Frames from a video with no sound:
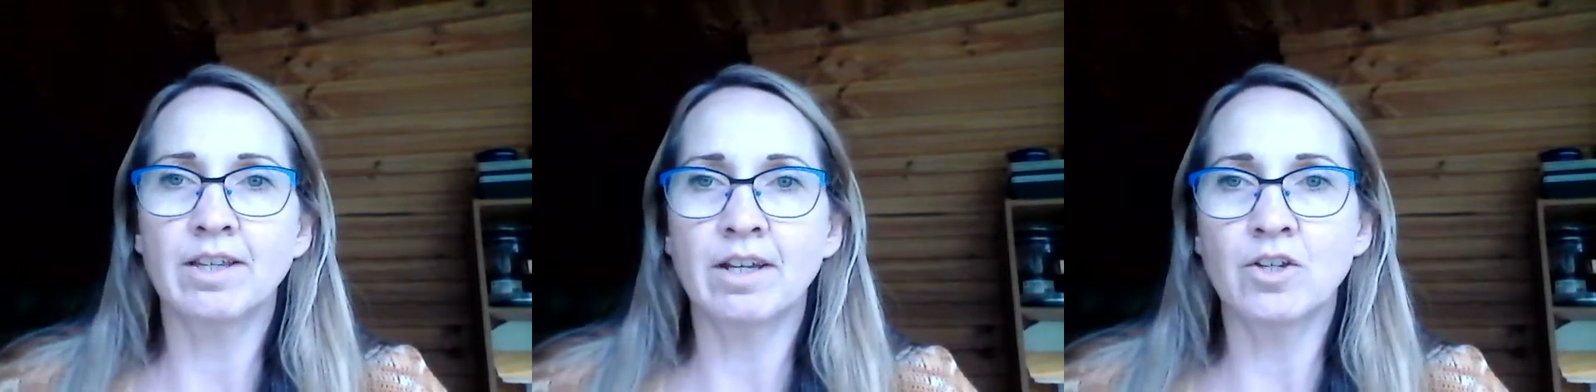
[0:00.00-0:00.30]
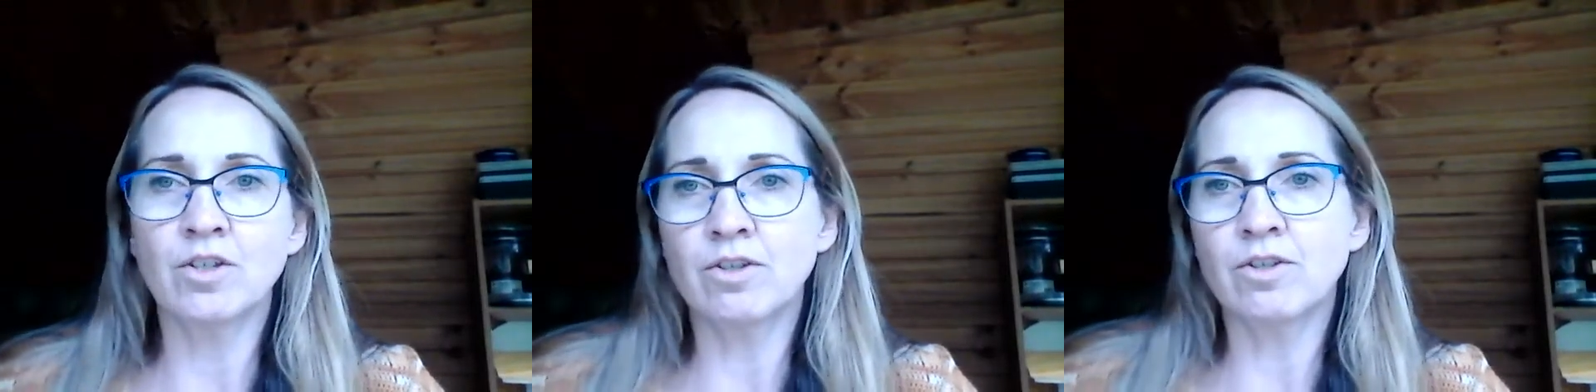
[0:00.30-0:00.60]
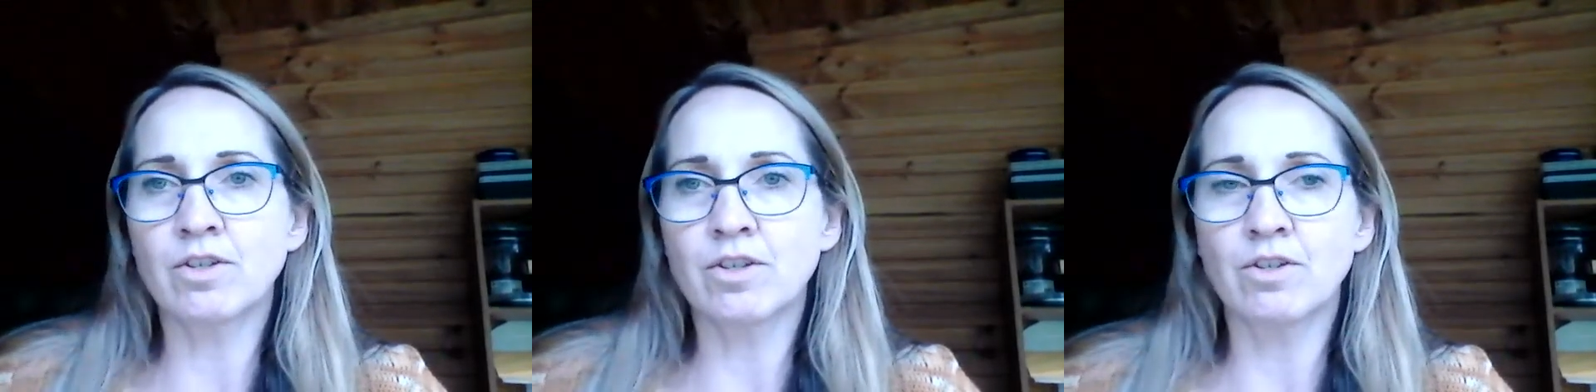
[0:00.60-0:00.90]
And then it just
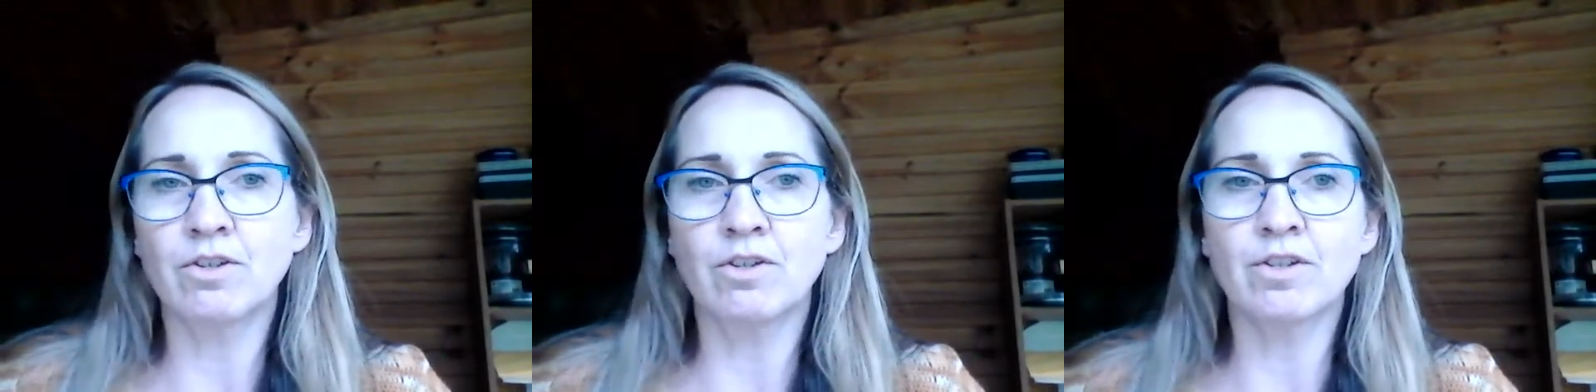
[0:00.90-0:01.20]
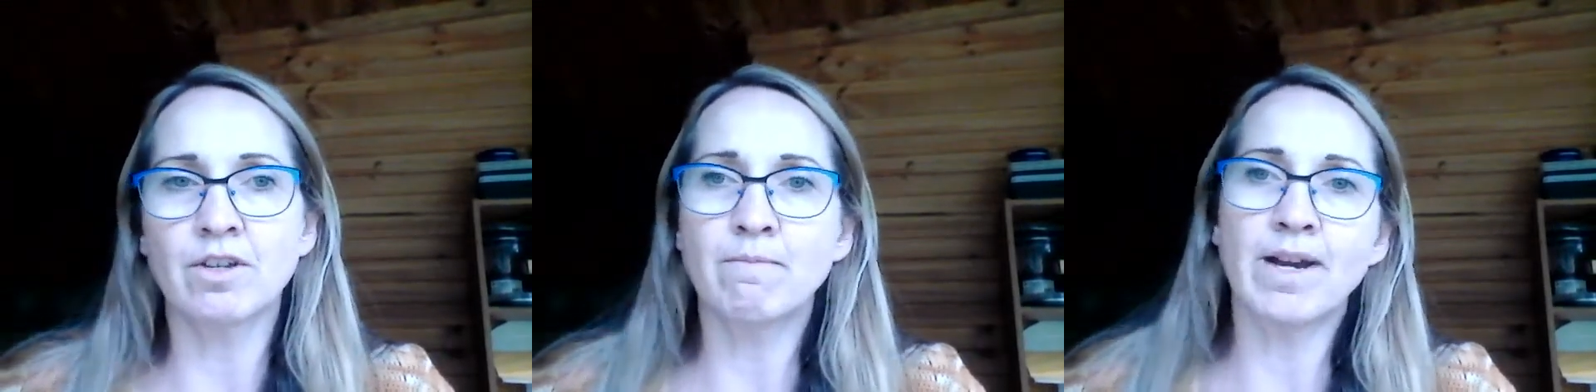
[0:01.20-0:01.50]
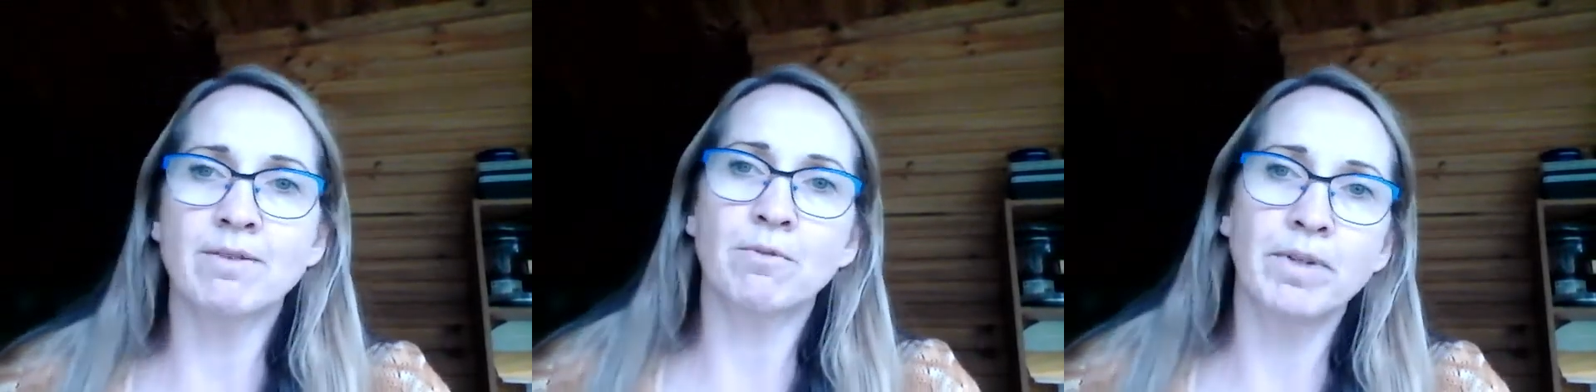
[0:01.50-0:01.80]
uses those units. So
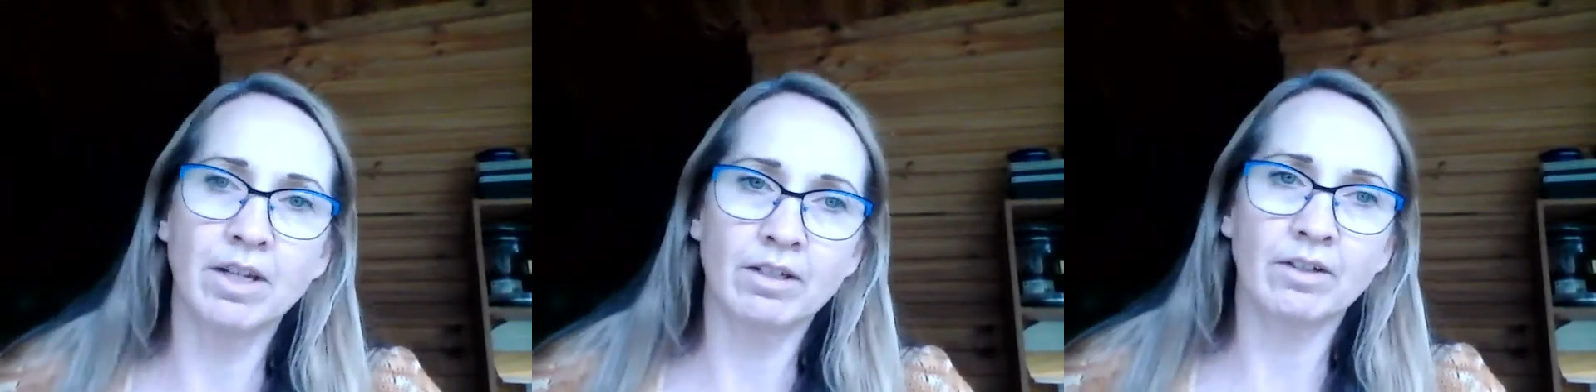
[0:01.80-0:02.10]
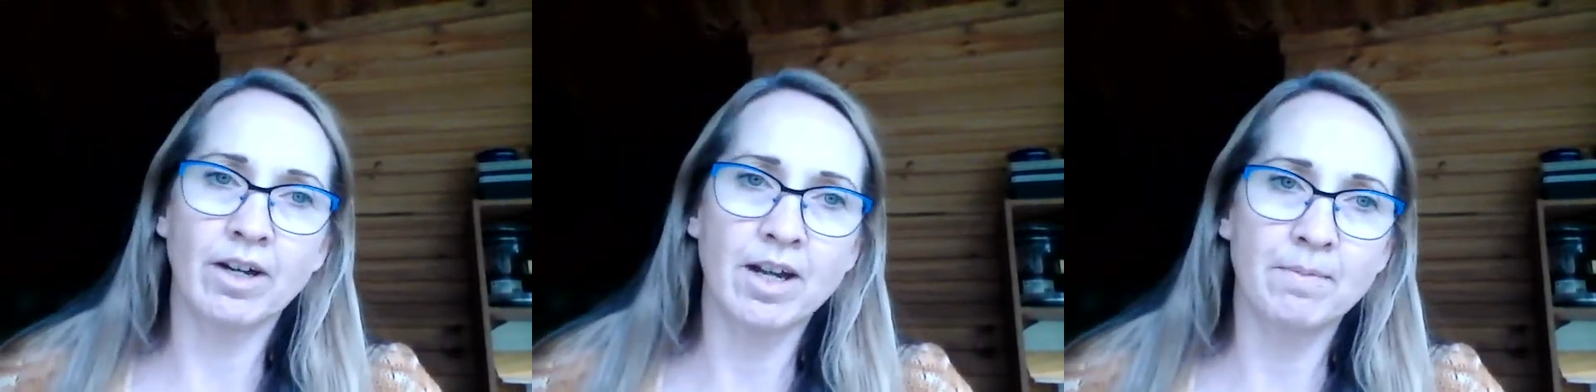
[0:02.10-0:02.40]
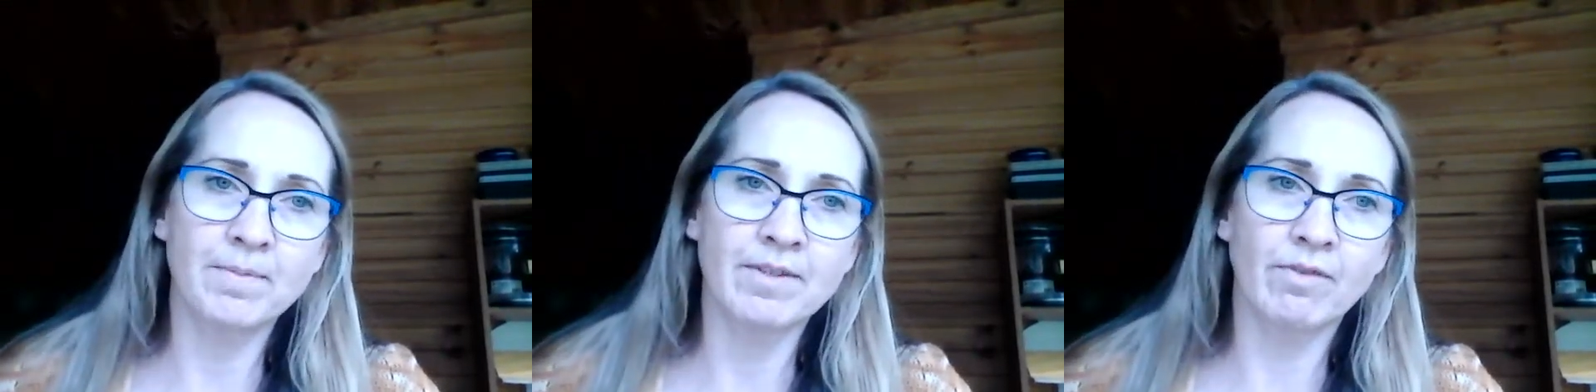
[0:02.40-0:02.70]
mass would be
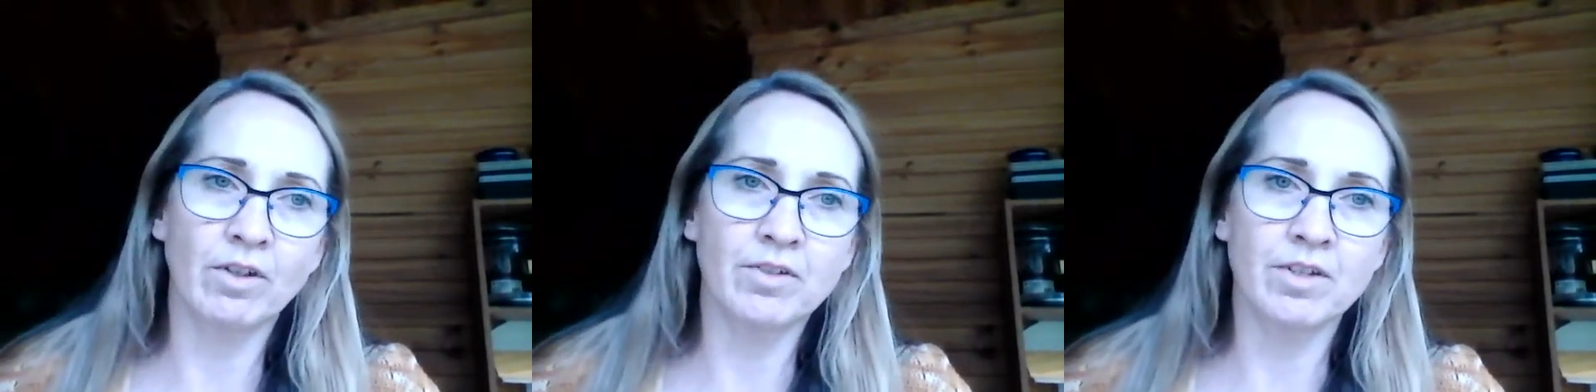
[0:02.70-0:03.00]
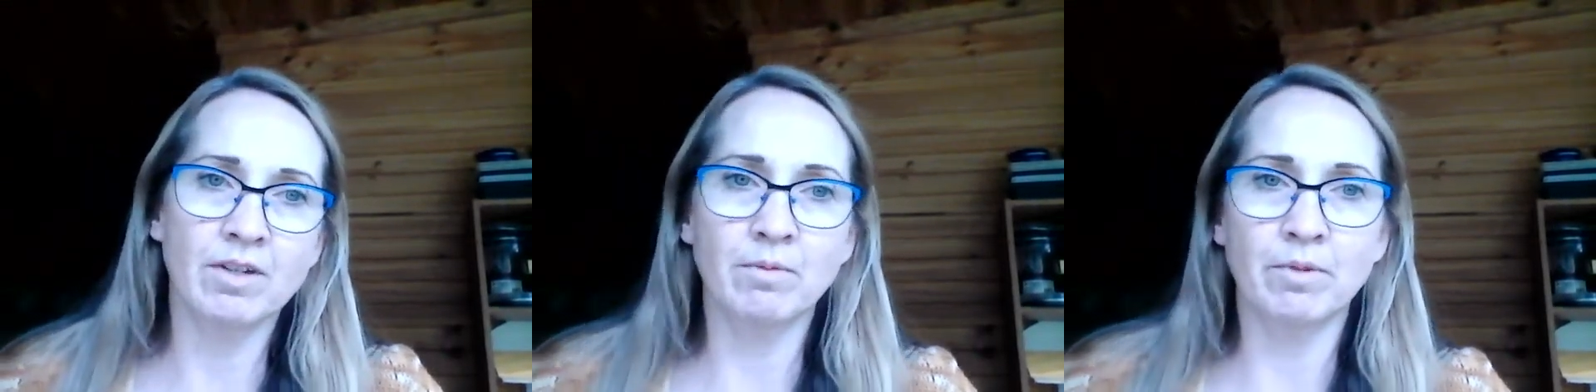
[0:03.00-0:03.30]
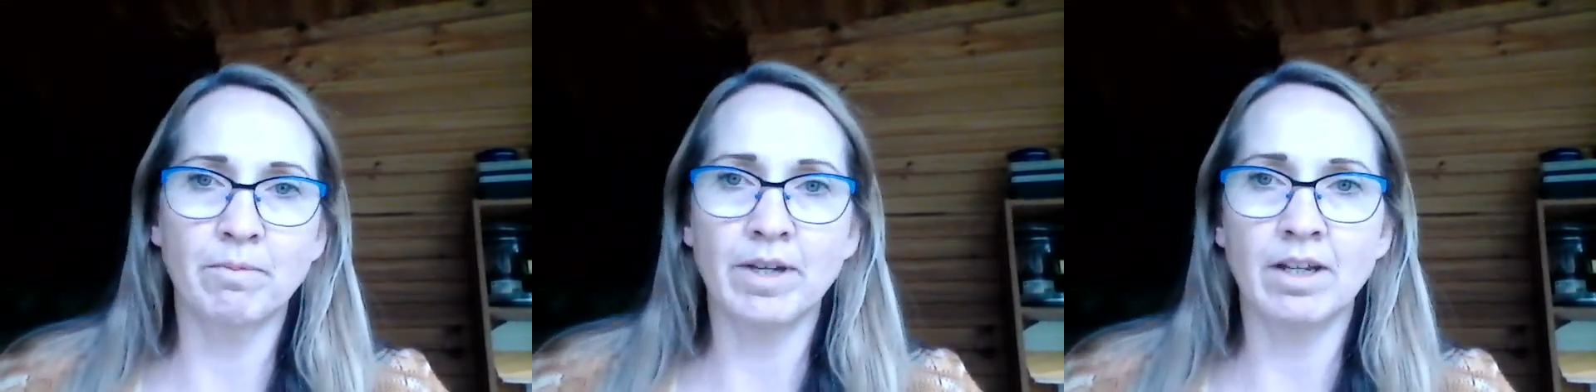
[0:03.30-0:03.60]
kilograms, velocity
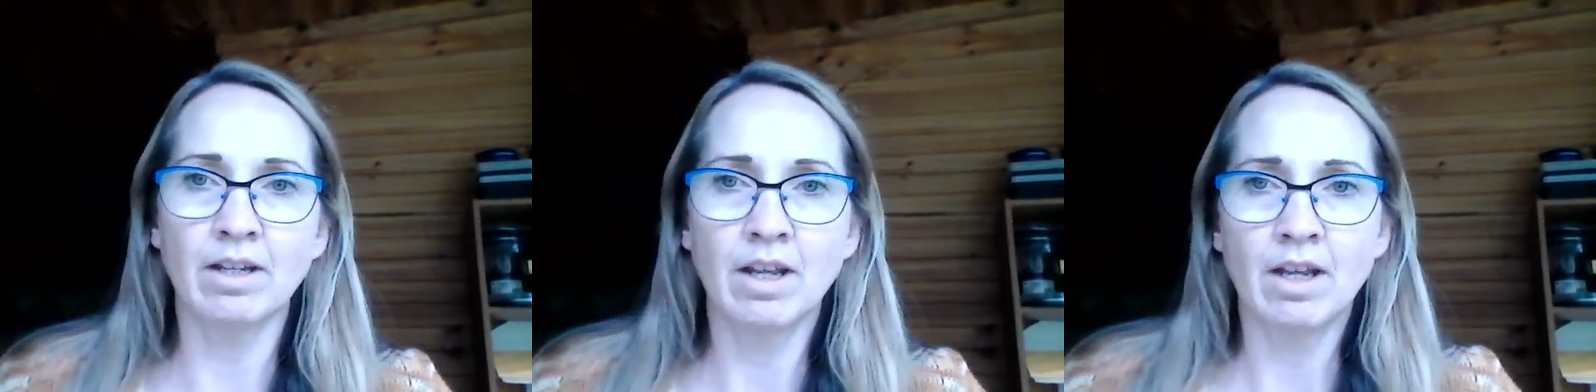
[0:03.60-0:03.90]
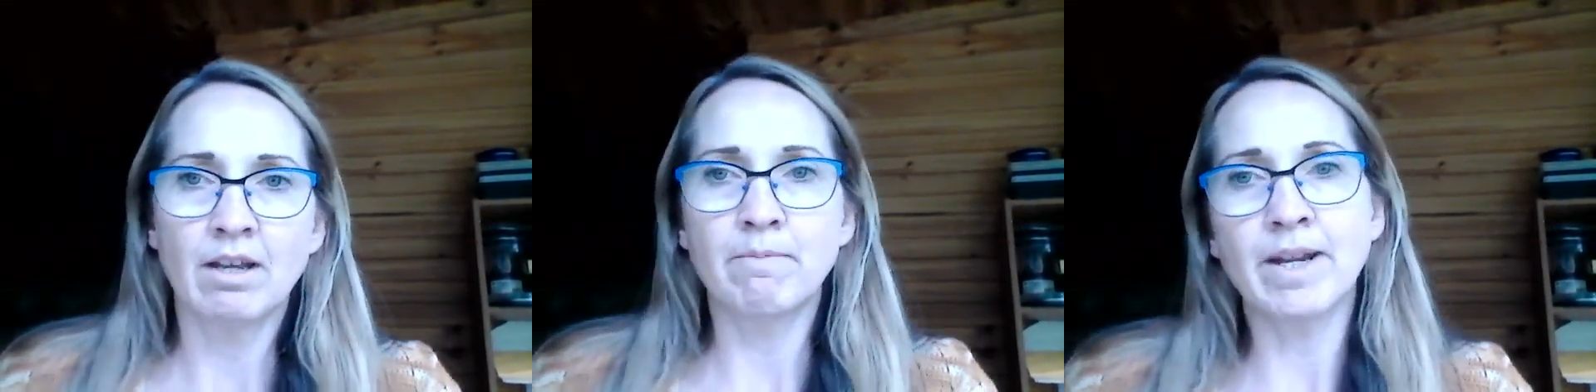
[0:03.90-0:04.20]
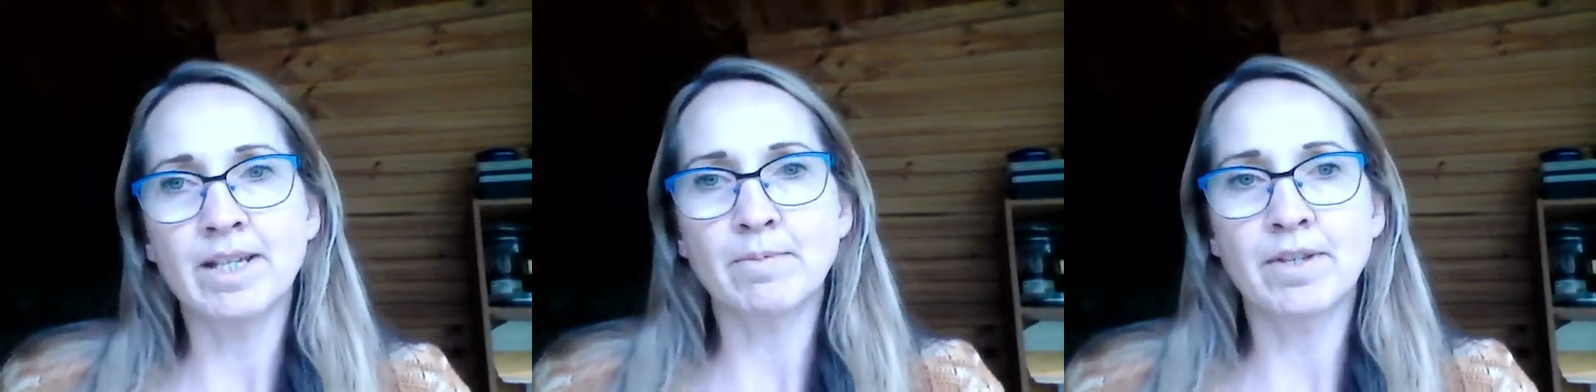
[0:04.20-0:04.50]
would be
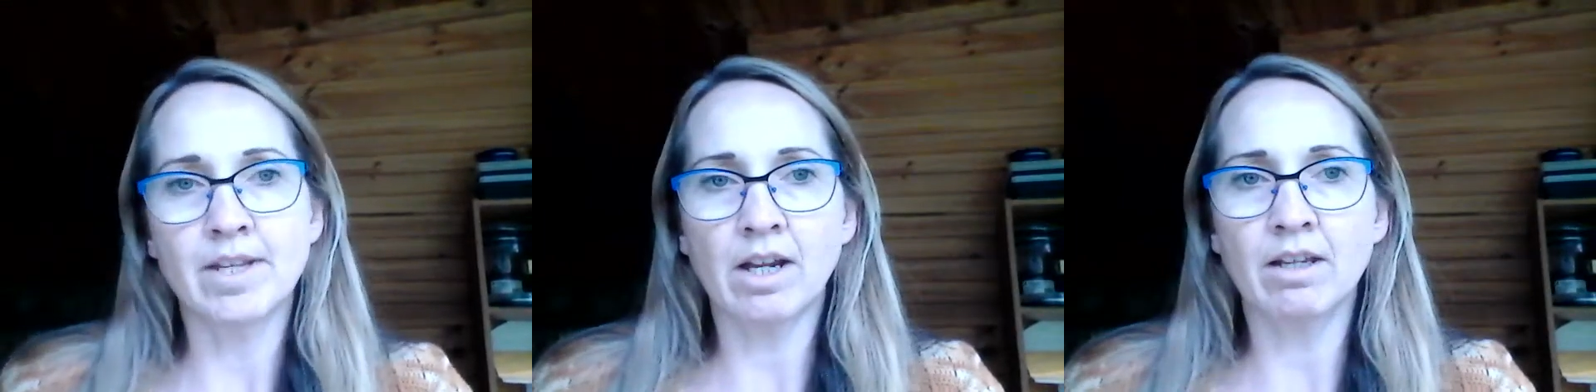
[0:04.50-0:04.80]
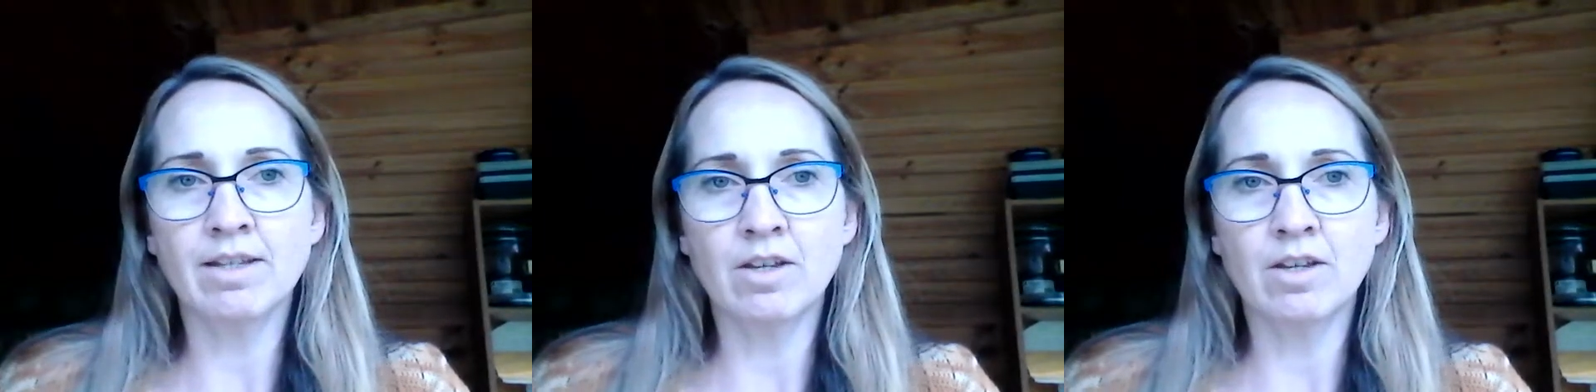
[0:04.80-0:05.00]
meters per second.